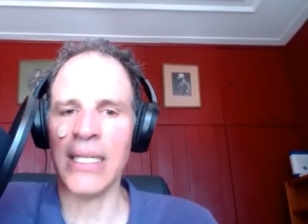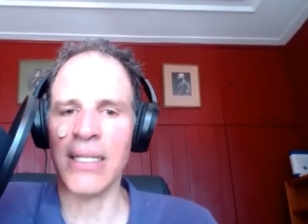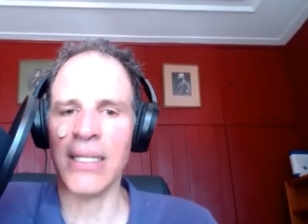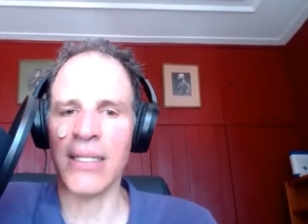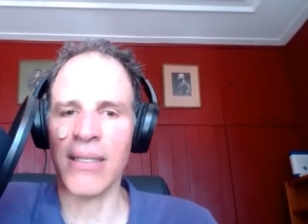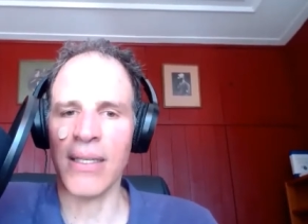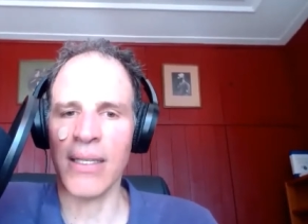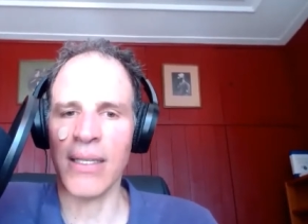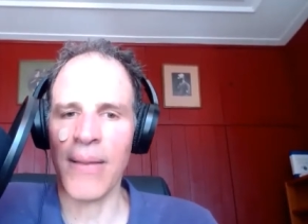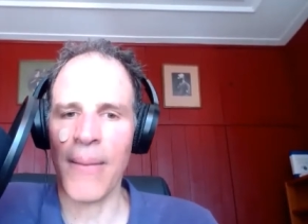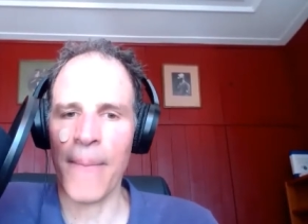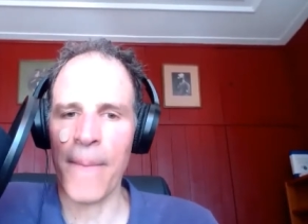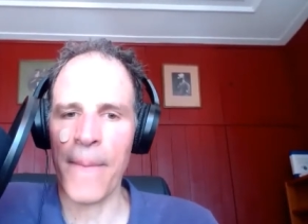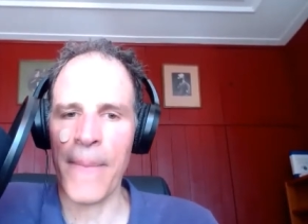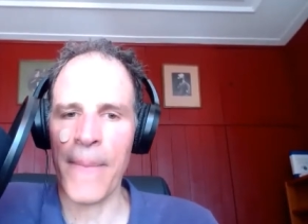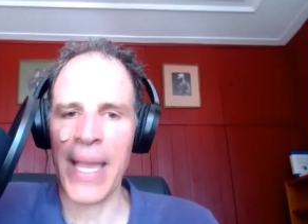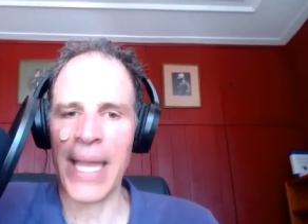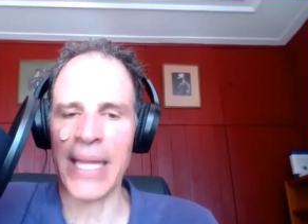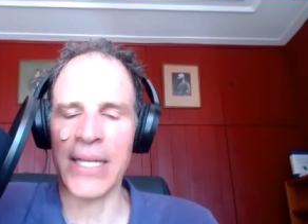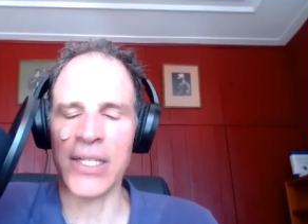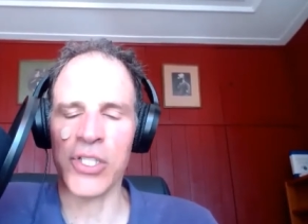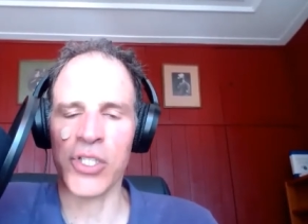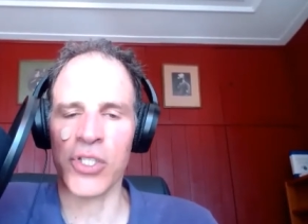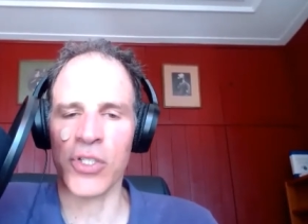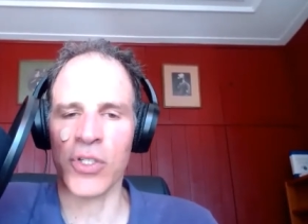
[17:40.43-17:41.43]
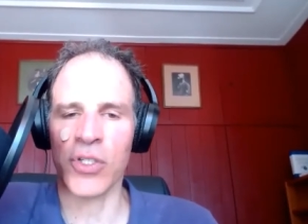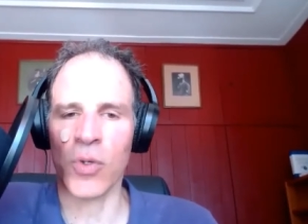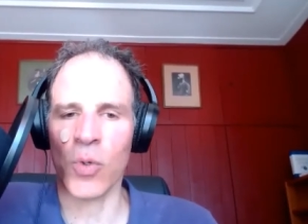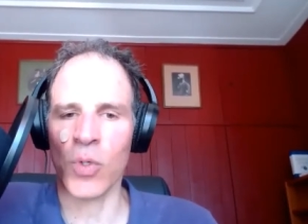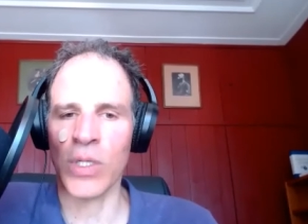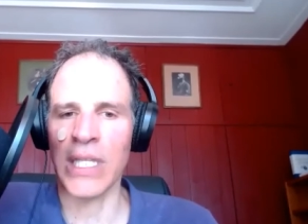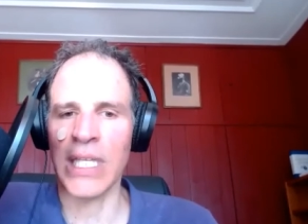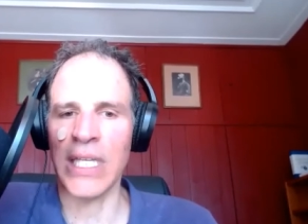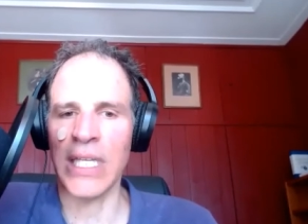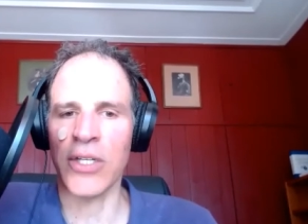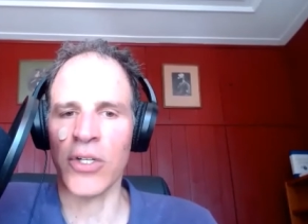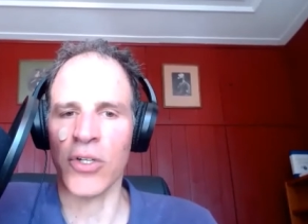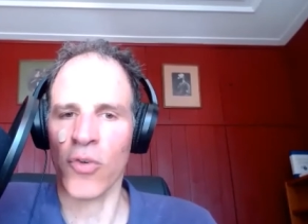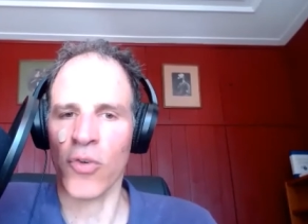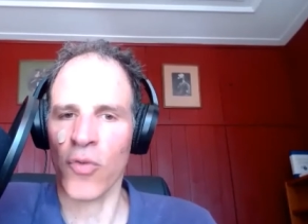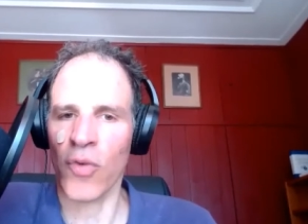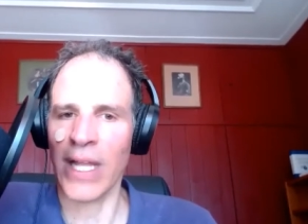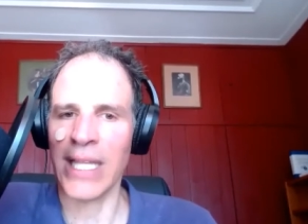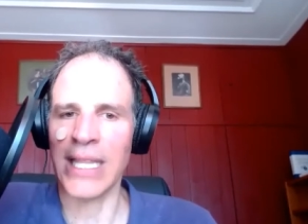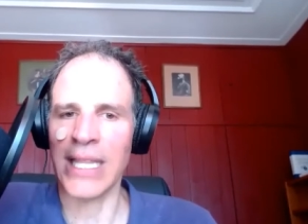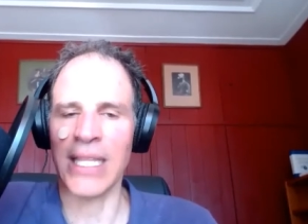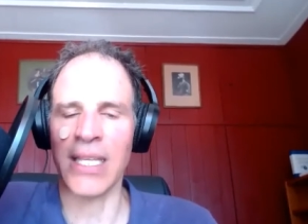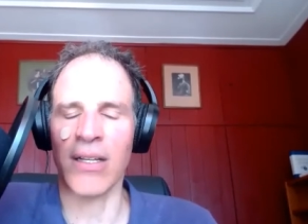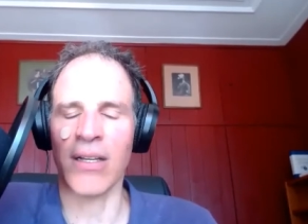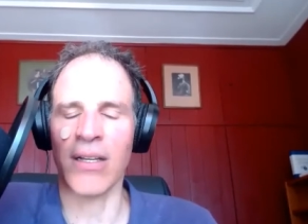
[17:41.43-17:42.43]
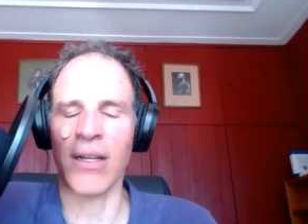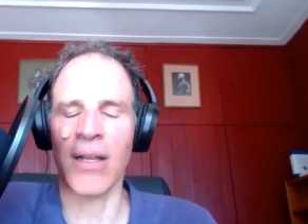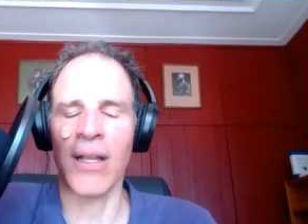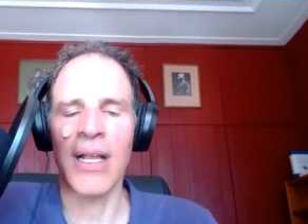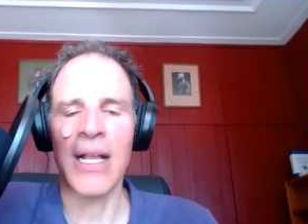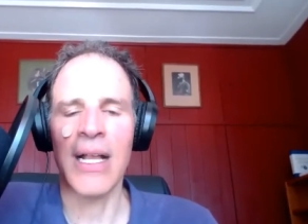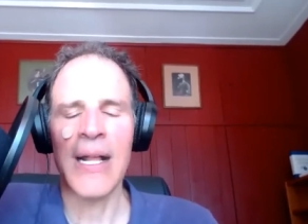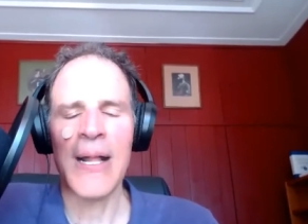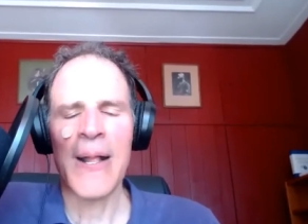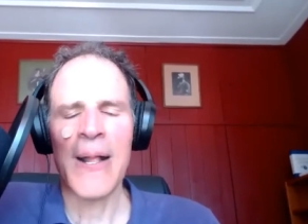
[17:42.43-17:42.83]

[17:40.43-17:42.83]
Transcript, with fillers: immediate manager or leader right there.